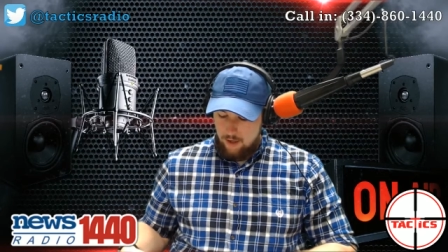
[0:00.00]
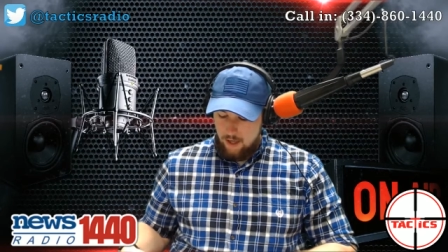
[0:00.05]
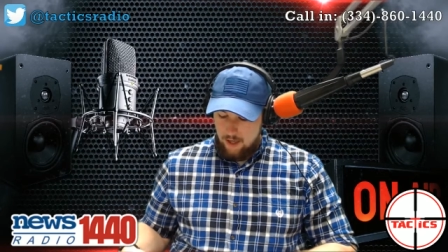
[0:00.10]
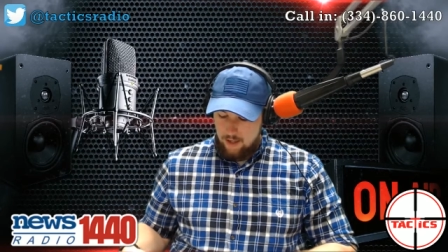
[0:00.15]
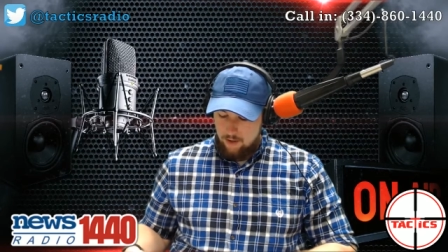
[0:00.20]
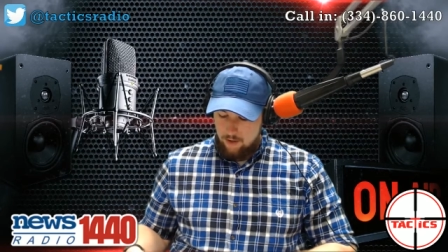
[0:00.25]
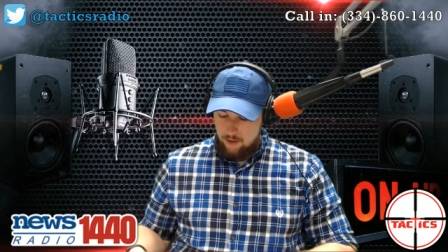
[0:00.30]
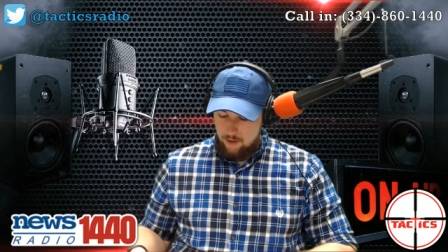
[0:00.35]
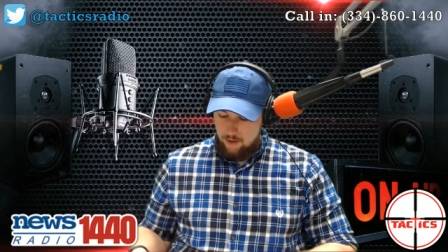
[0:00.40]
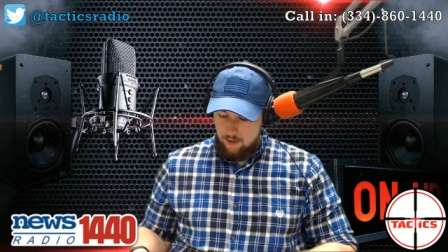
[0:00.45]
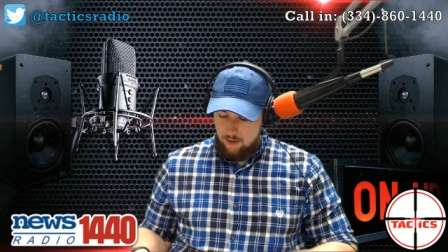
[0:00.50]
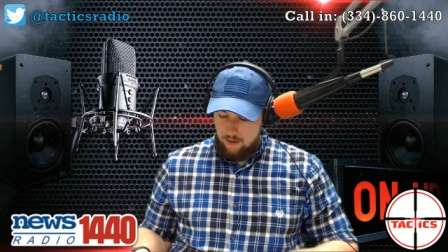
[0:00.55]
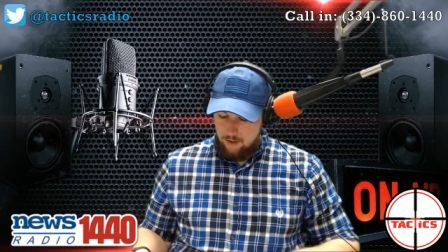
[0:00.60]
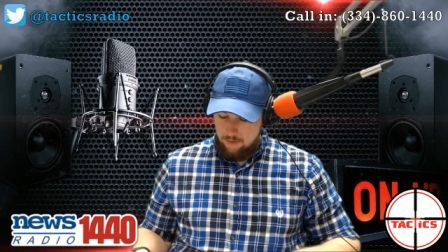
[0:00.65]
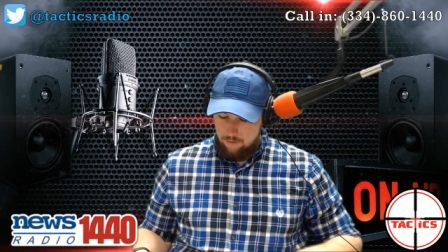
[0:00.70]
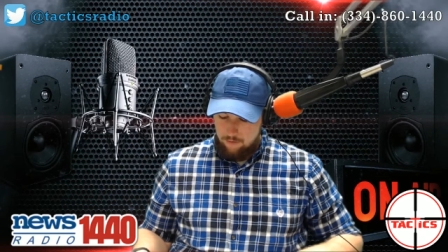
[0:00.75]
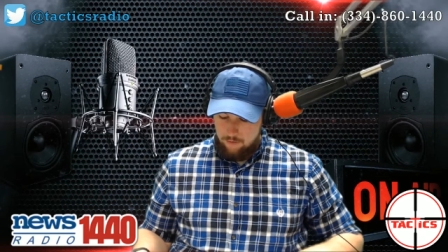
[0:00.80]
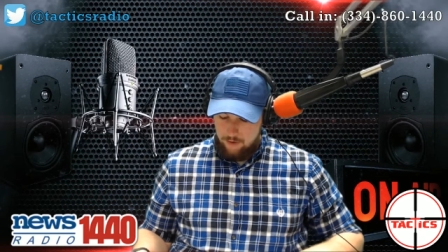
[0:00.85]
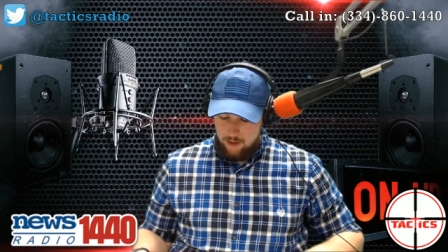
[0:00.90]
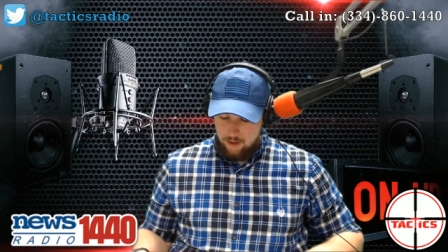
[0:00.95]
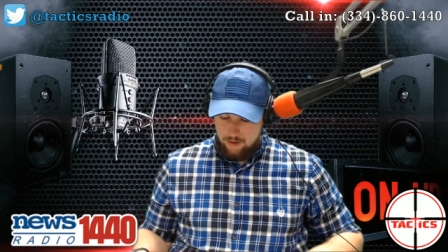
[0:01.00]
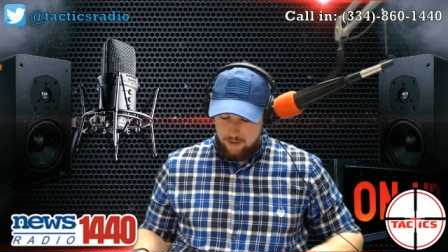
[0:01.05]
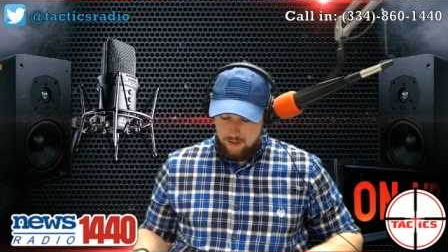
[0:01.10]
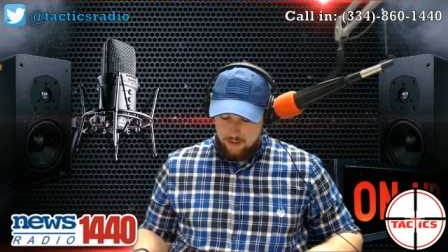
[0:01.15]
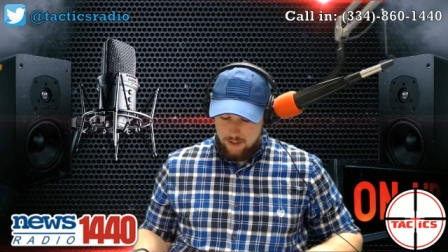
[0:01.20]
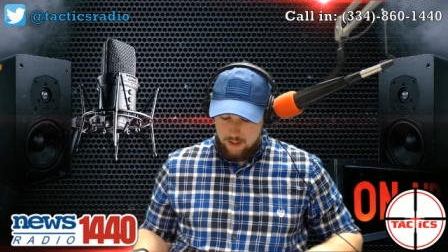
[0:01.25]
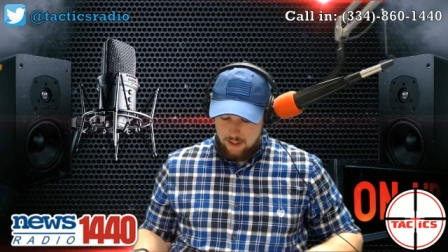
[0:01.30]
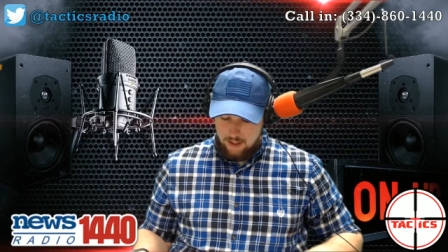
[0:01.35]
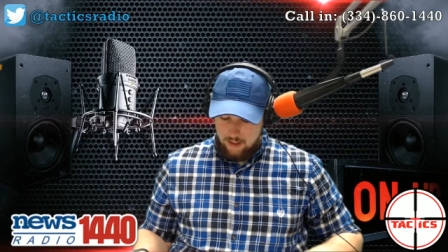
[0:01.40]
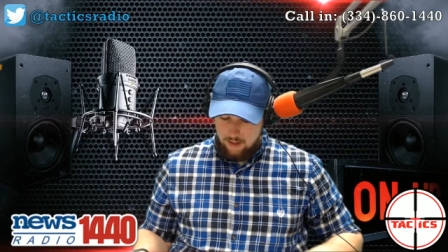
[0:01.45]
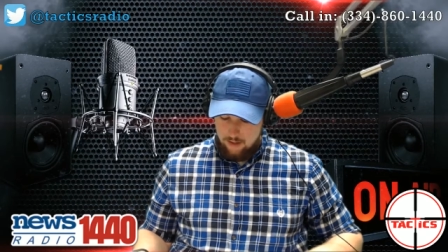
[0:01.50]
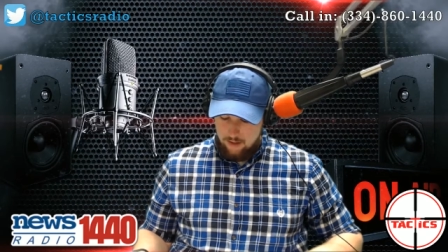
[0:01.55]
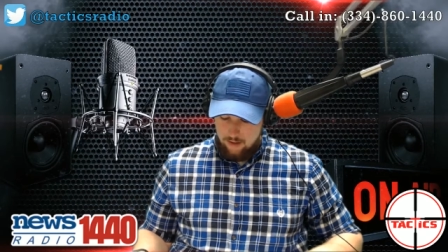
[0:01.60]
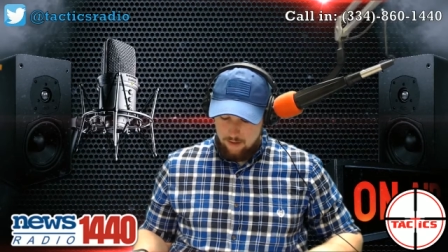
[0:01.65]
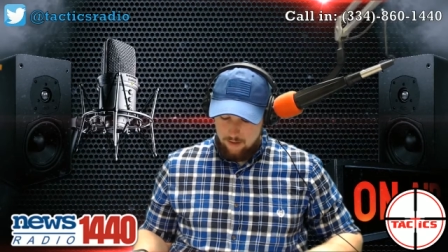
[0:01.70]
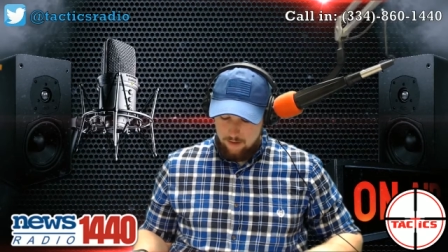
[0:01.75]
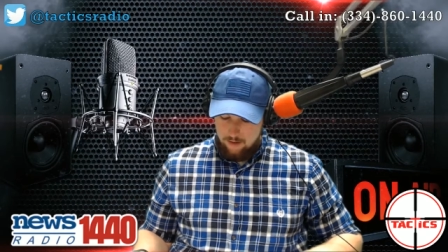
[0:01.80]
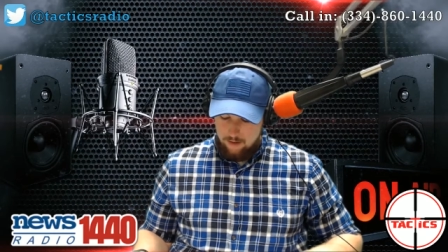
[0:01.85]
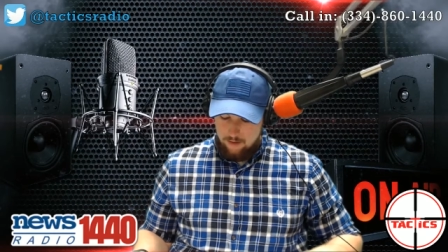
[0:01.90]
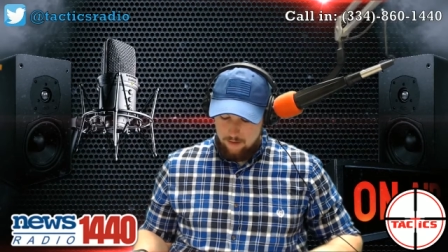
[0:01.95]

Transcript: I learned that fair skinned,